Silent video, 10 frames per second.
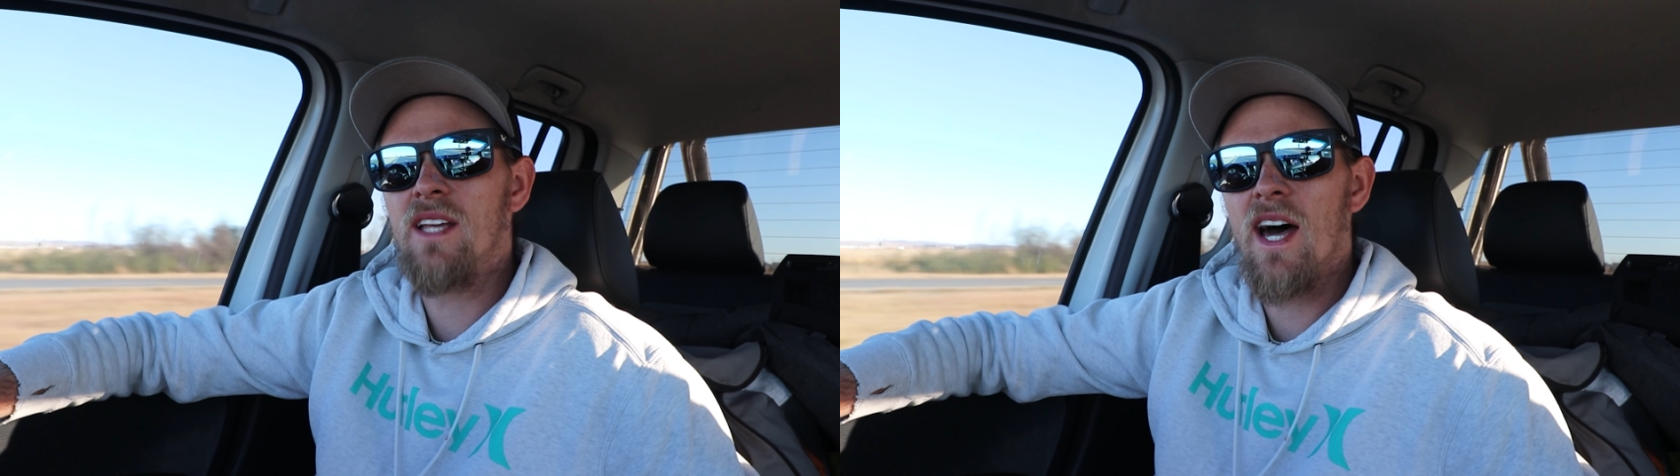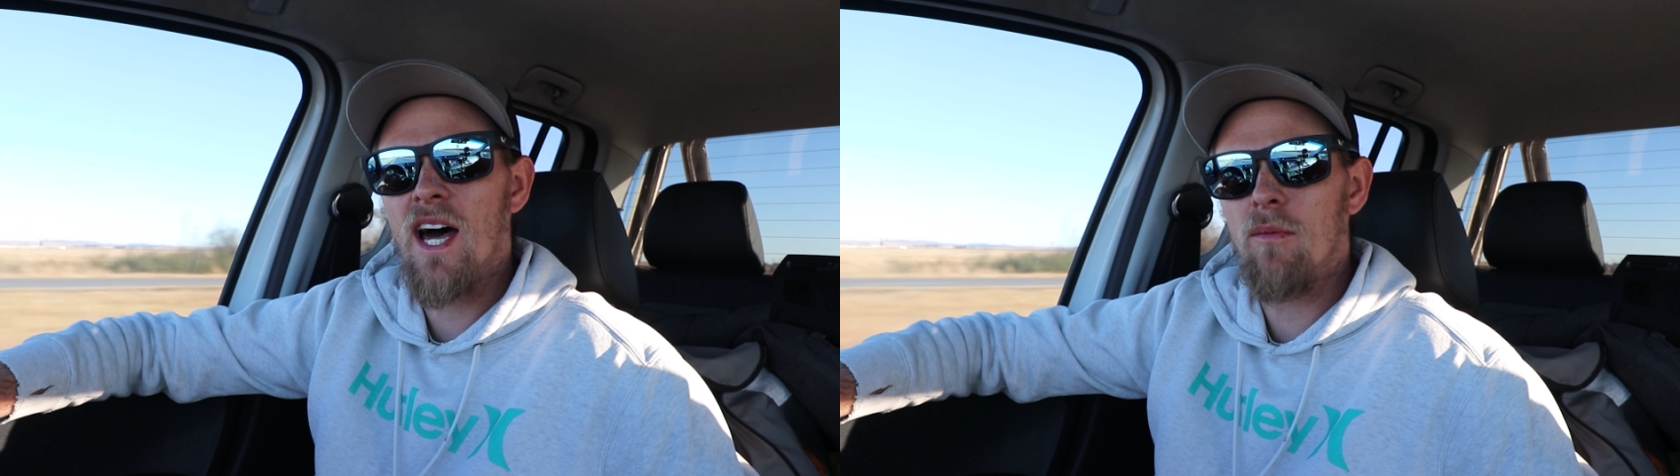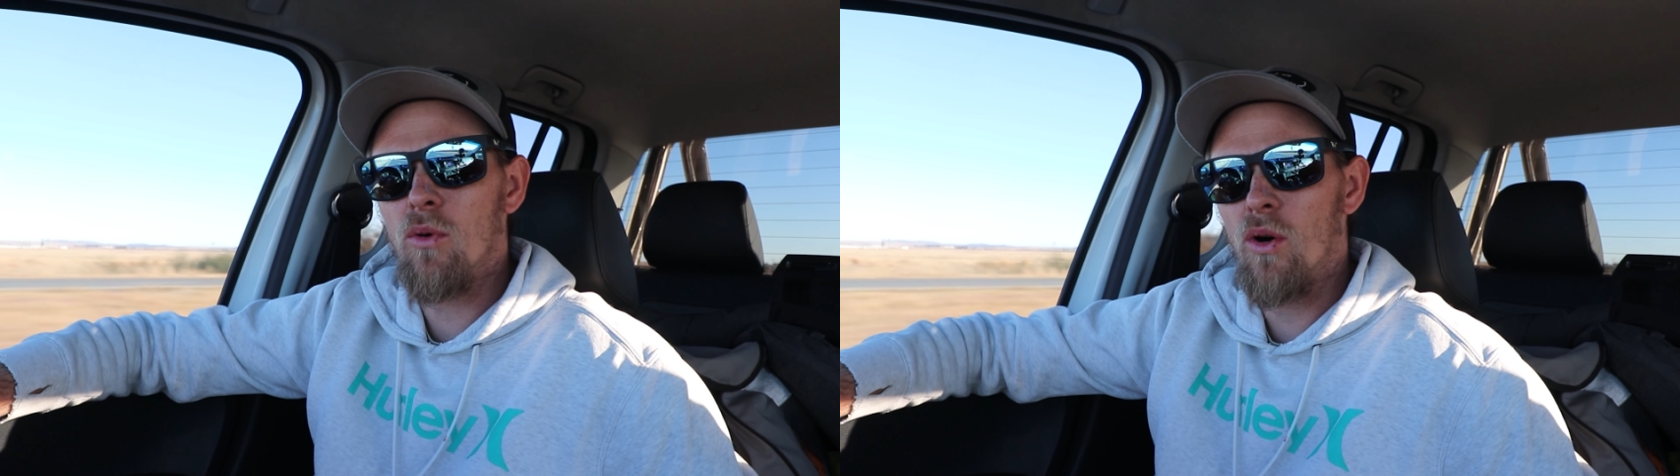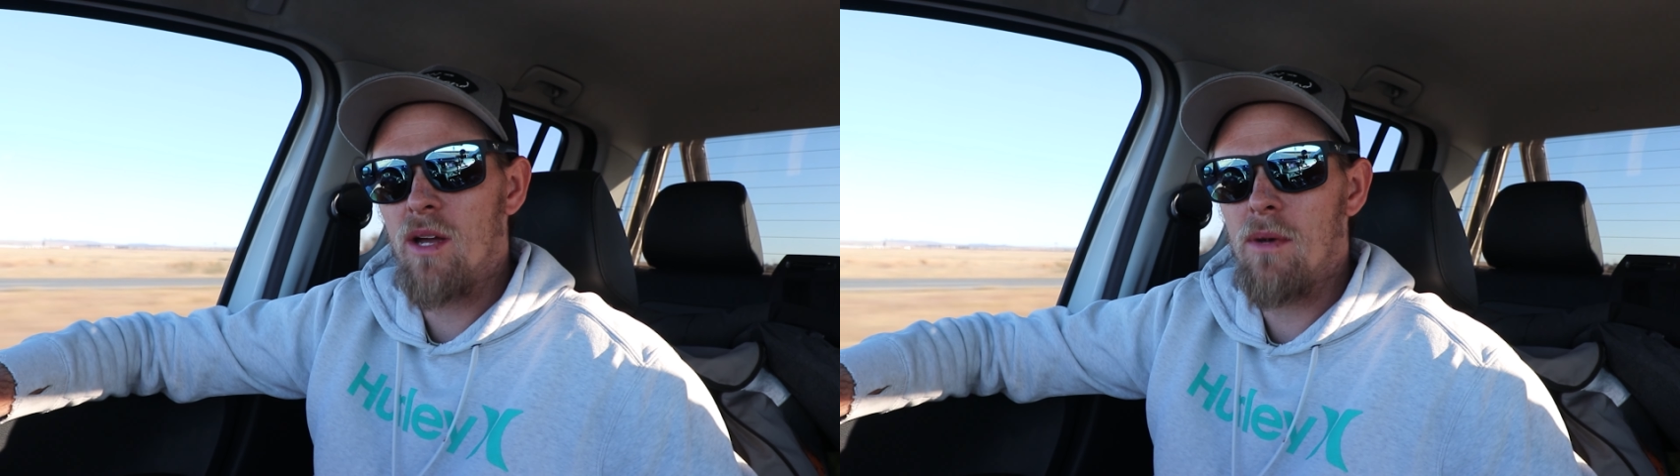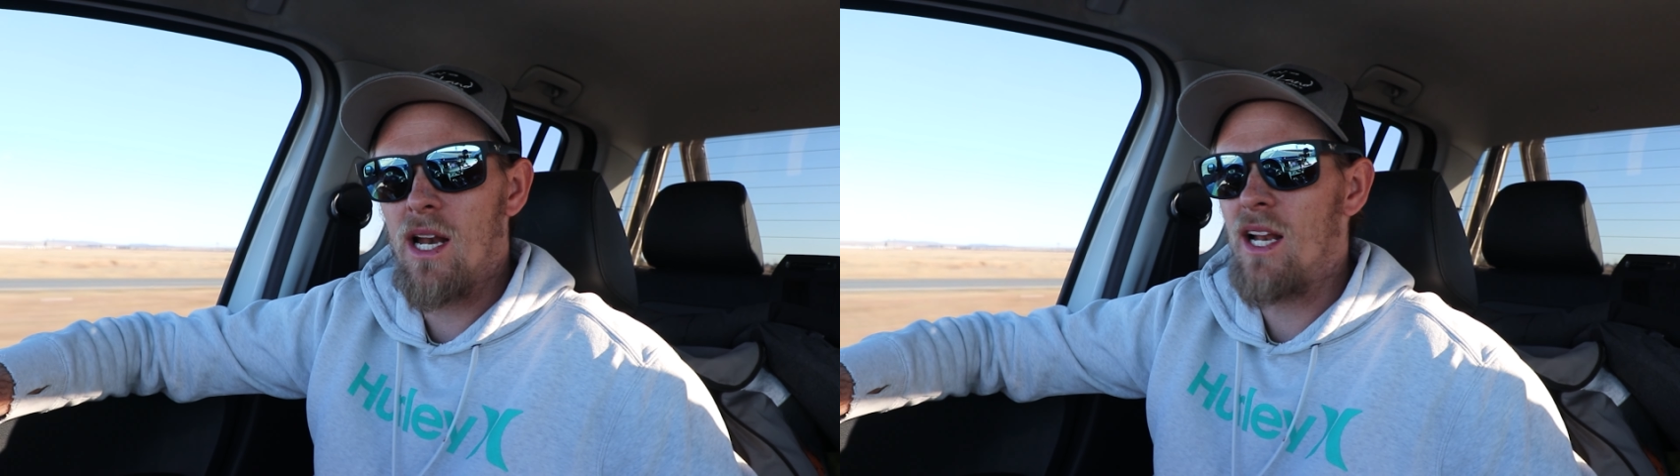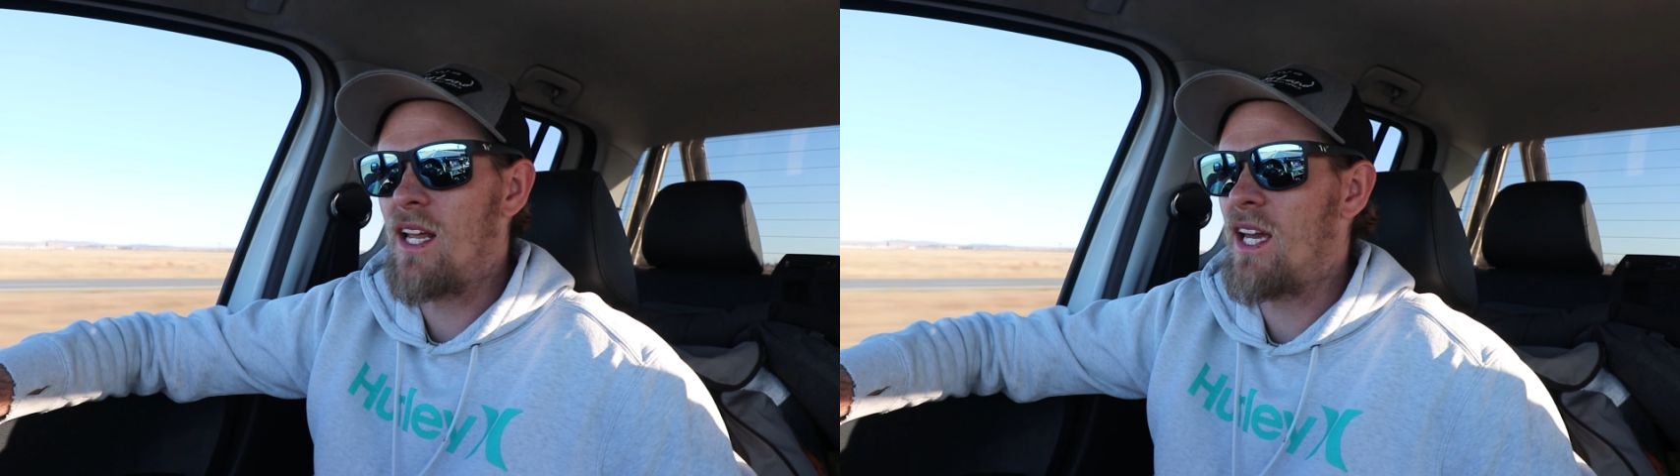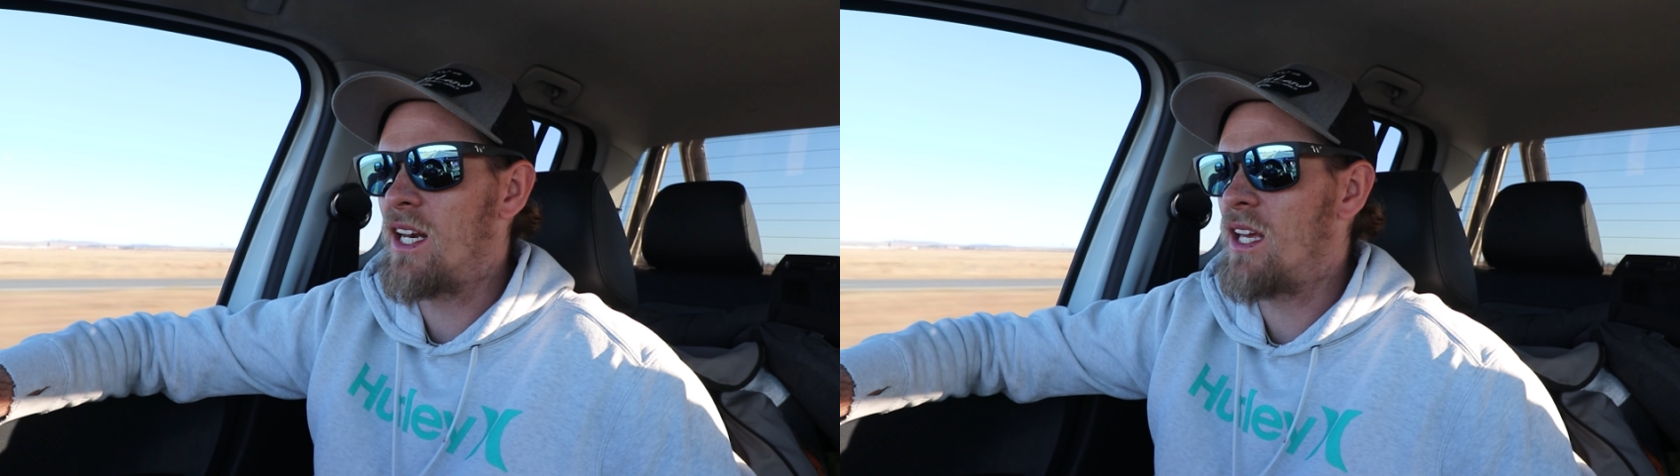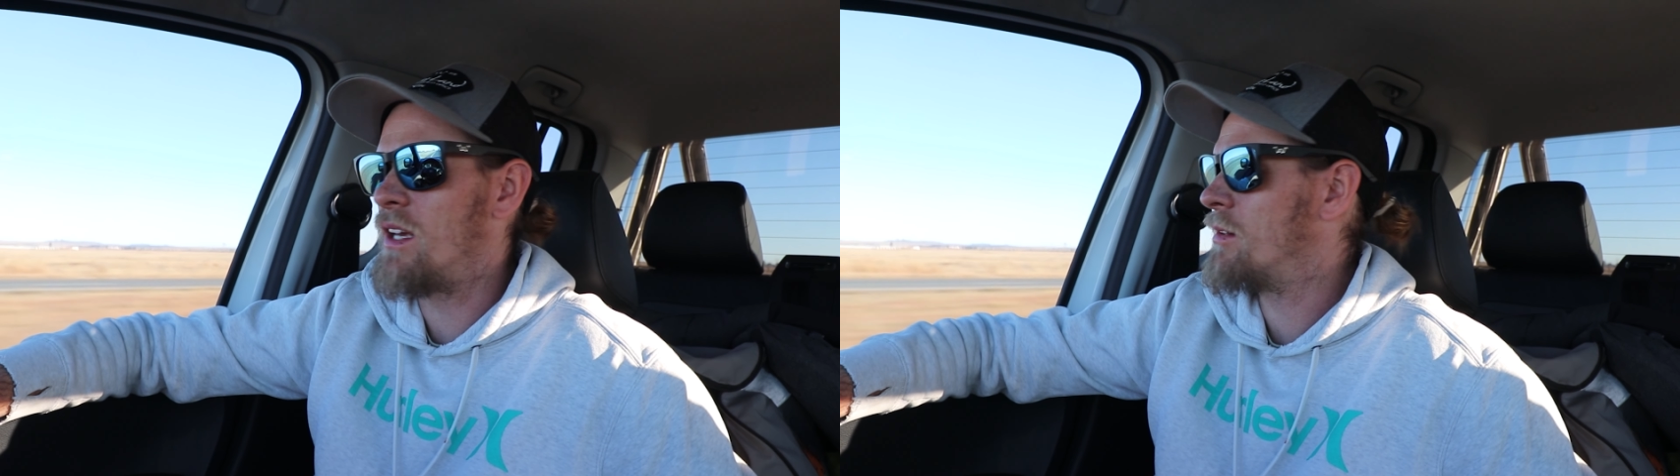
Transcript: Dam or eMalahleni.